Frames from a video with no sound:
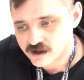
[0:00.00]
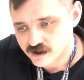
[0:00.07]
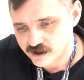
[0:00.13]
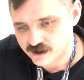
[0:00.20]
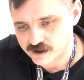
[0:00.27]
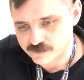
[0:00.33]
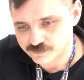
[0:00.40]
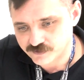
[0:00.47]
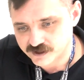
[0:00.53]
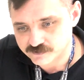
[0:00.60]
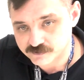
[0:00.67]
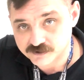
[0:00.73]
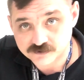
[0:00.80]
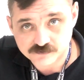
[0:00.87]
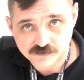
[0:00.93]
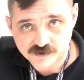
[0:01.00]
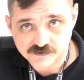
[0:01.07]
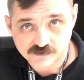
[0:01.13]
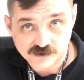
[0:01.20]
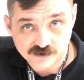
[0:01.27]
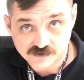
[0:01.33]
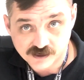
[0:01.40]
and
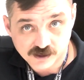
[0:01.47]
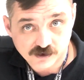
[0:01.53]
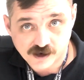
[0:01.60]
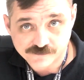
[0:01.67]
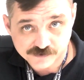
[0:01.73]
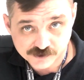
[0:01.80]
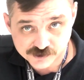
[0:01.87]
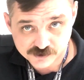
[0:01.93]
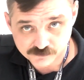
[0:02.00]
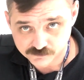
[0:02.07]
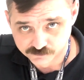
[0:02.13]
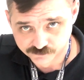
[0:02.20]
then the aircraft is